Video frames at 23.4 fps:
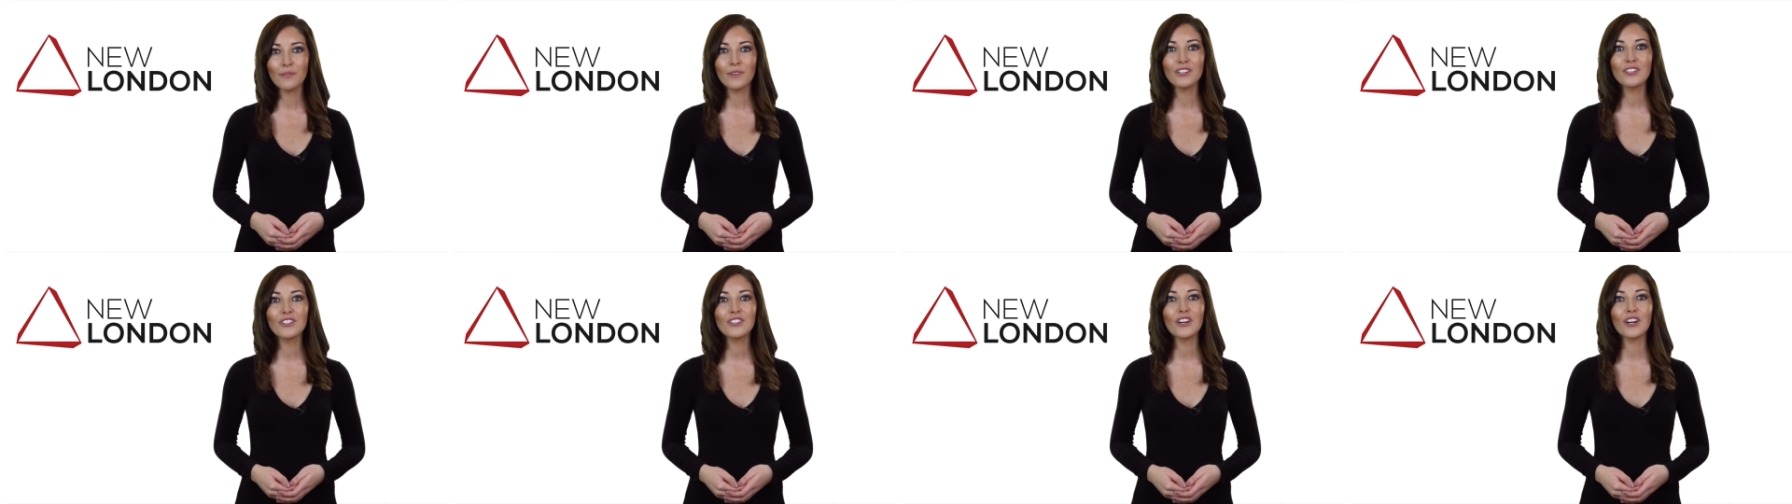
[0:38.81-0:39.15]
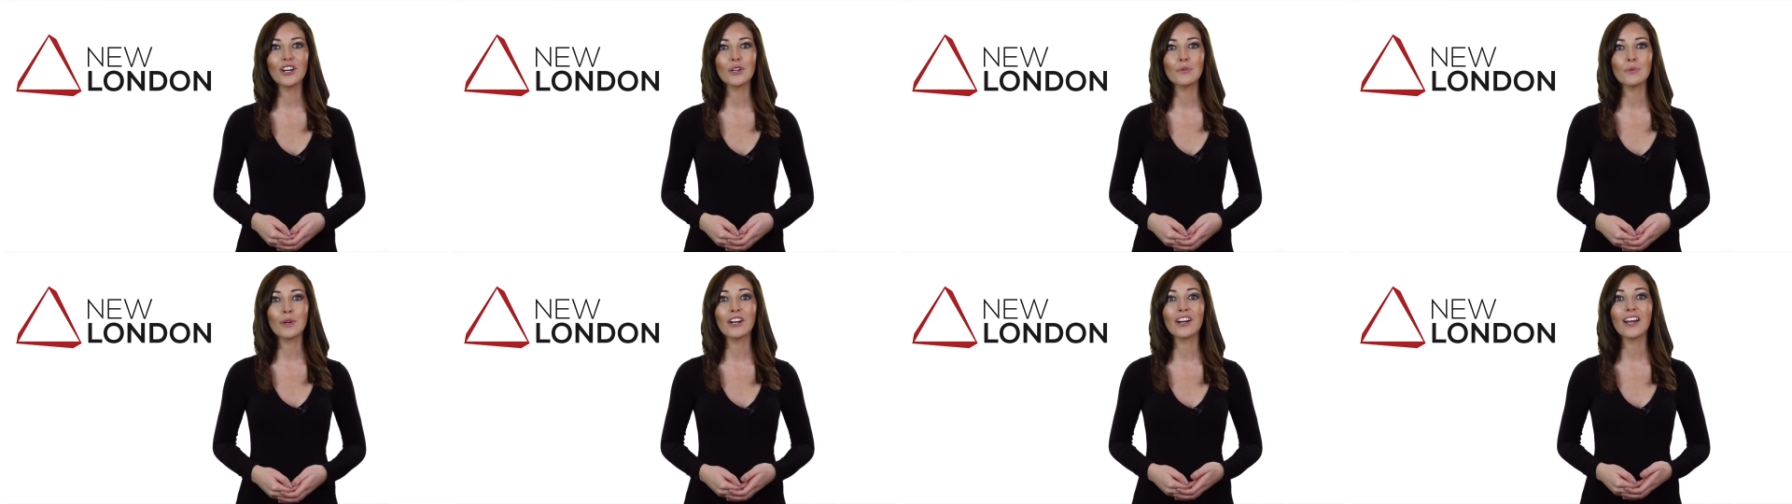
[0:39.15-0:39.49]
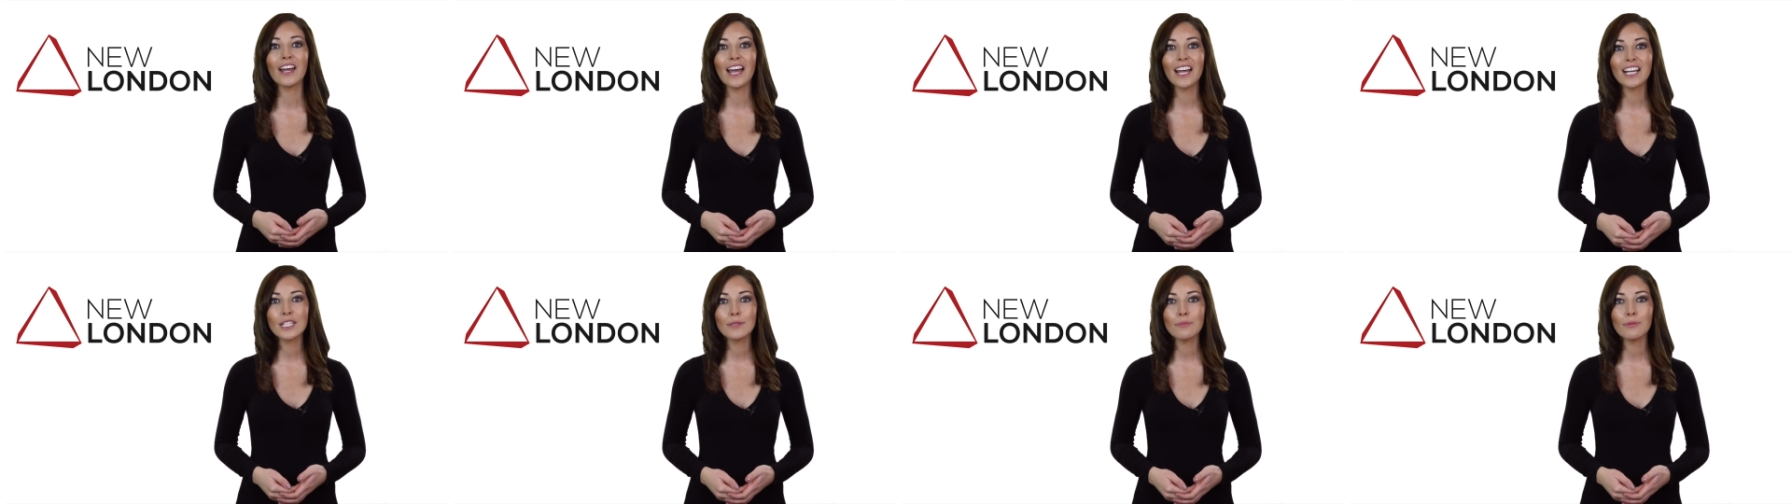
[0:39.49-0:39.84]
ensure we are
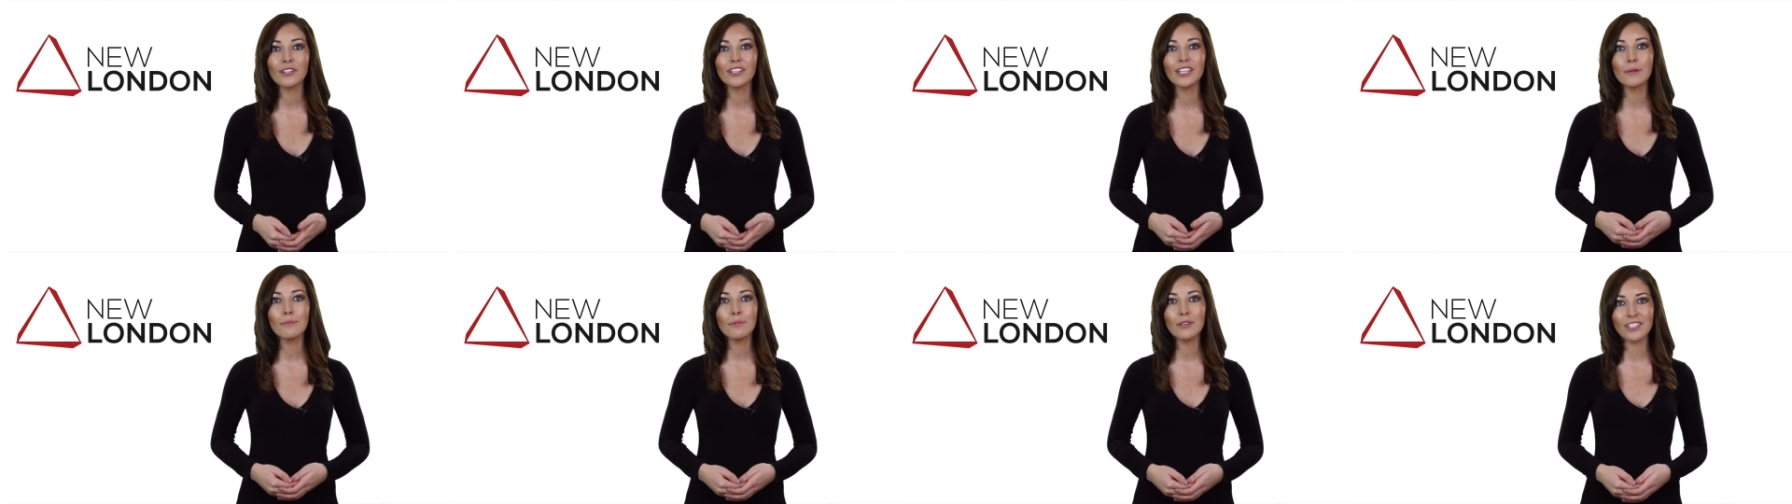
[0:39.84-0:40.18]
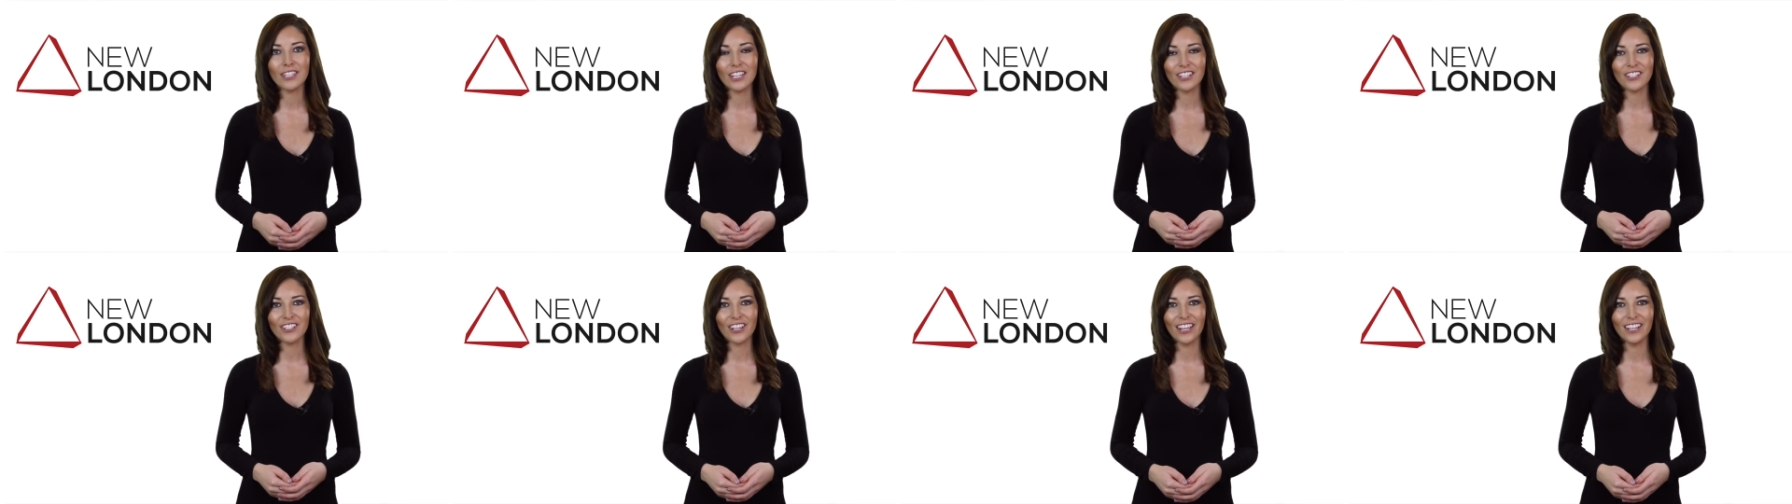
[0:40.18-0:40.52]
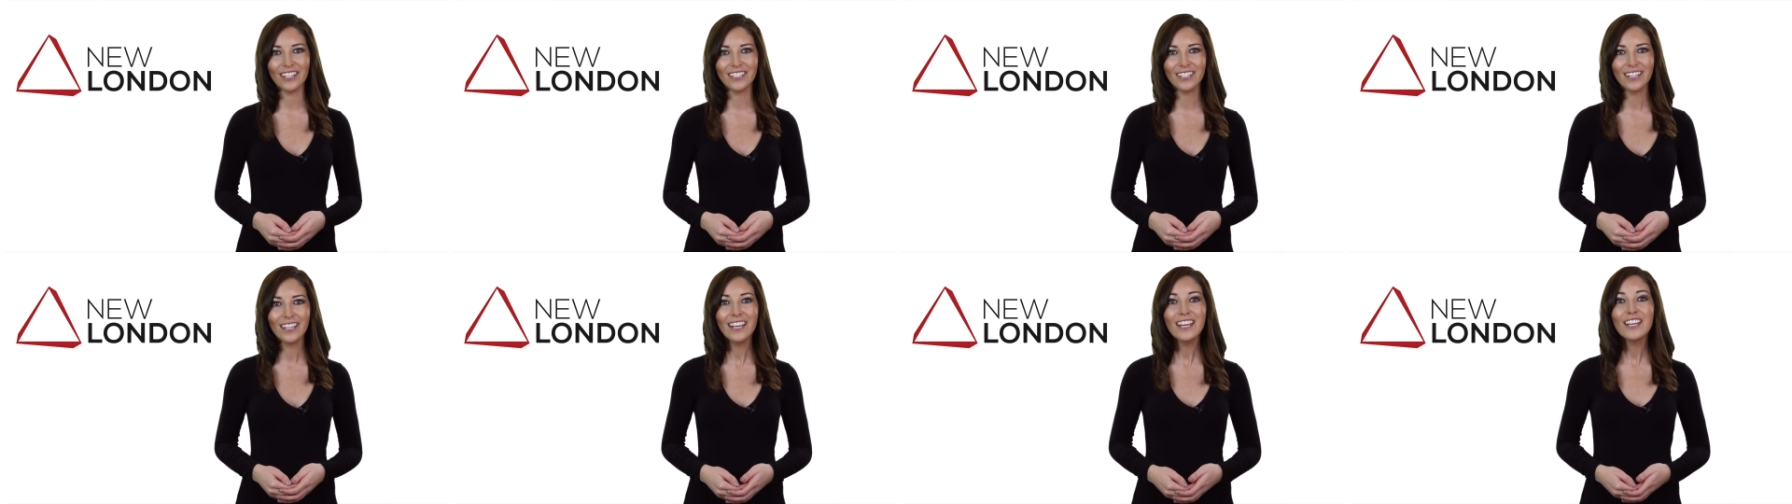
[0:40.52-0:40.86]
expertly positioned